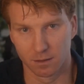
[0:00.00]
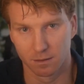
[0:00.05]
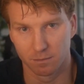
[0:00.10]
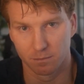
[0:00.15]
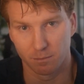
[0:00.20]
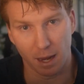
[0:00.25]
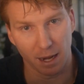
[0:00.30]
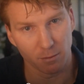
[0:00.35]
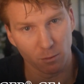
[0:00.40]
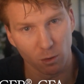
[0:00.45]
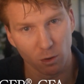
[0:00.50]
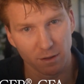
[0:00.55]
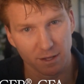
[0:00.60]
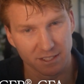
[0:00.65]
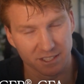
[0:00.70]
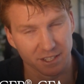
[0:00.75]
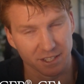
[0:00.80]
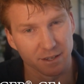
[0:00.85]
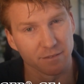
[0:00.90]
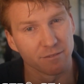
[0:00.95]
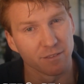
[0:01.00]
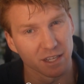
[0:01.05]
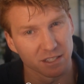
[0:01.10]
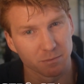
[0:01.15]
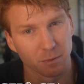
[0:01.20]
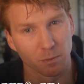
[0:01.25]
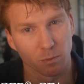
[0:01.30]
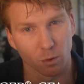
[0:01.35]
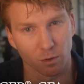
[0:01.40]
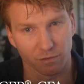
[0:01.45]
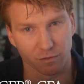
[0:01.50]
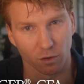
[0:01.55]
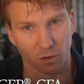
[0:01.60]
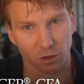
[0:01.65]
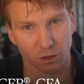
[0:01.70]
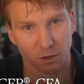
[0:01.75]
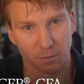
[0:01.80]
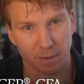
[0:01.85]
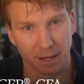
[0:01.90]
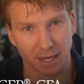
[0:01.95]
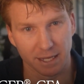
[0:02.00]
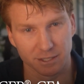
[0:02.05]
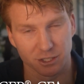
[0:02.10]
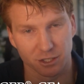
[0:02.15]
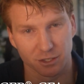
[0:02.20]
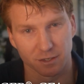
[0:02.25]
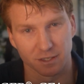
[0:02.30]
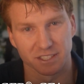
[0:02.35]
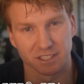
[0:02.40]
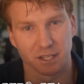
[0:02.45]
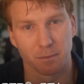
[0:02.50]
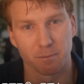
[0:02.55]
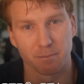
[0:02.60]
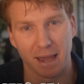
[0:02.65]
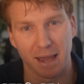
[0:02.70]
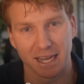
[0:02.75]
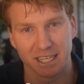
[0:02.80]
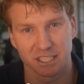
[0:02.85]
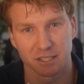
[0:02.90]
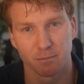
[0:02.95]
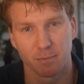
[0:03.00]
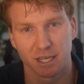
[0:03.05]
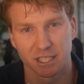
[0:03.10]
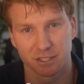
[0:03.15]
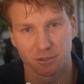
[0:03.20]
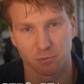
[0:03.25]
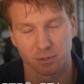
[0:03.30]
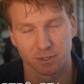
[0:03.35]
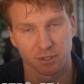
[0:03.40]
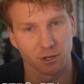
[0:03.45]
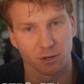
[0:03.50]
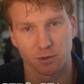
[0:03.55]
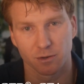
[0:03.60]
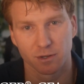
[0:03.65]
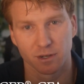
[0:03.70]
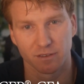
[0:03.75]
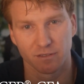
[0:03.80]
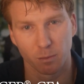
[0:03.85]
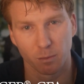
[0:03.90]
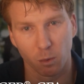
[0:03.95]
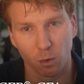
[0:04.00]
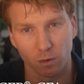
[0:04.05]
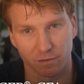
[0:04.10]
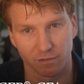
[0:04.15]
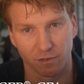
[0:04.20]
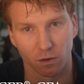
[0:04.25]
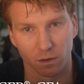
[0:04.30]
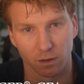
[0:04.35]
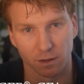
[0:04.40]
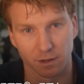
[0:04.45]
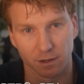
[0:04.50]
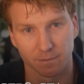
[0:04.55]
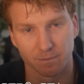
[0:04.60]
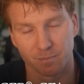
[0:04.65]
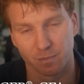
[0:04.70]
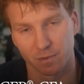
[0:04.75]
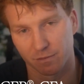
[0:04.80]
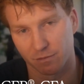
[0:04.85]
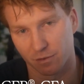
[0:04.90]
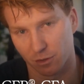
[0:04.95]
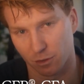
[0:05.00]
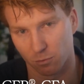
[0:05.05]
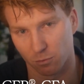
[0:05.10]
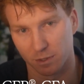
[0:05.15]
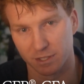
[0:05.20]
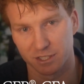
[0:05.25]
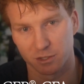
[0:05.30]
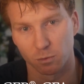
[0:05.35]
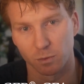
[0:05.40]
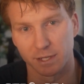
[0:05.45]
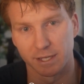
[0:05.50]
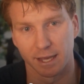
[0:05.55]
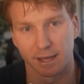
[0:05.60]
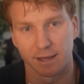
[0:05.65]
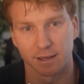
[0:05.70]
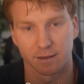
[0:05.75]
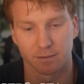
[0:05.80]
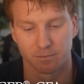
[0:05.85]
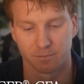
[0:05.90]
My role as an investment portfolio manager is to maximize the return of a portfolio for the risk we take.